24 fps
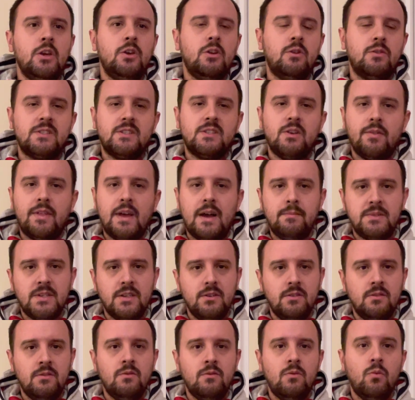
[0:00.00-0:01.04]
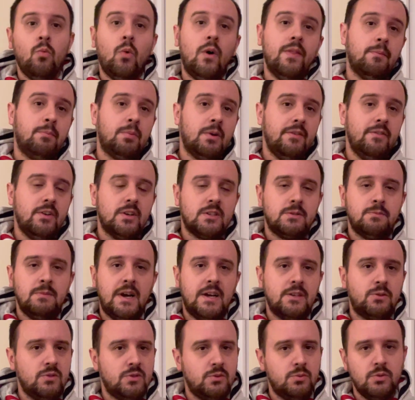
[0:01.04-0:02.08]
Southampton won the previous
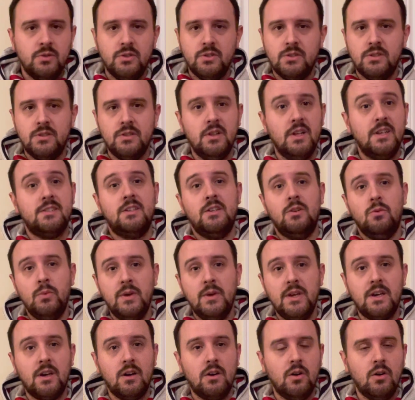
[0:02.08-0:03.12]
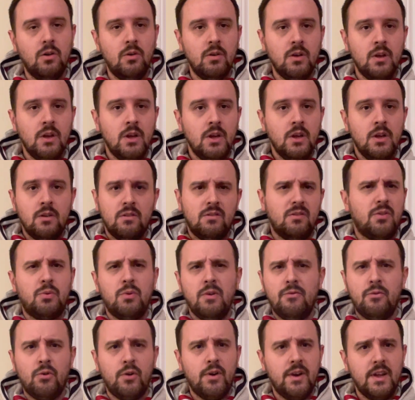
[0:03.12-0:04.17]
match, which was less than a week ago, or
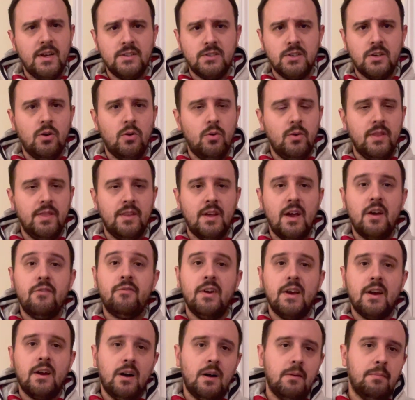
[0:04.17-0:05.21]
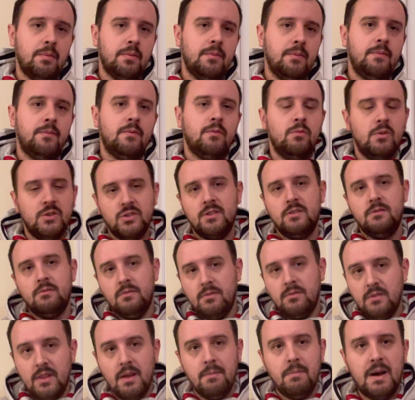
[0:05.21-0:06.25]
3-4 days ago in the FA Cup, which
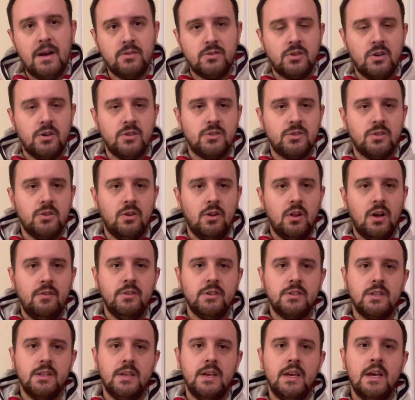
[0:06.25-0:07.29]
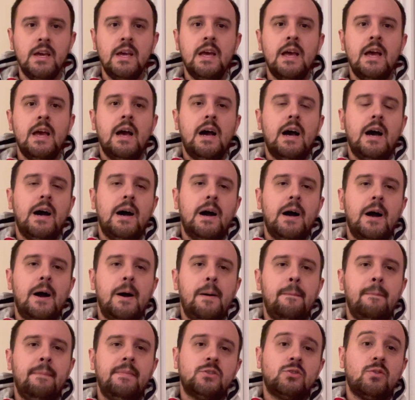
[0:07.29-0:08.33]
they bounced Arsenal, obviously.
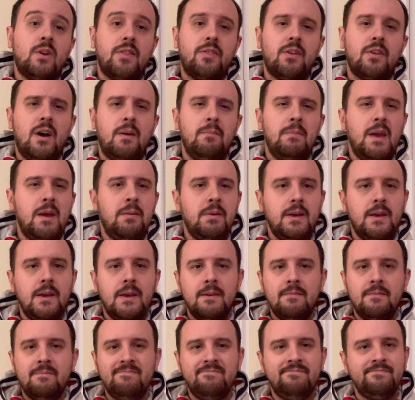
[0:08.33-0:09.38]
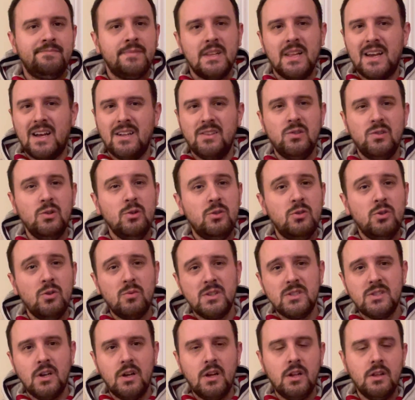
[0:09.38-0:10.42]
So I thought maybe like a 2-2
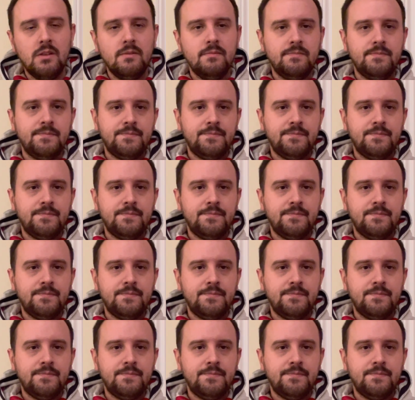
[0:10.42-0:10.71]
result.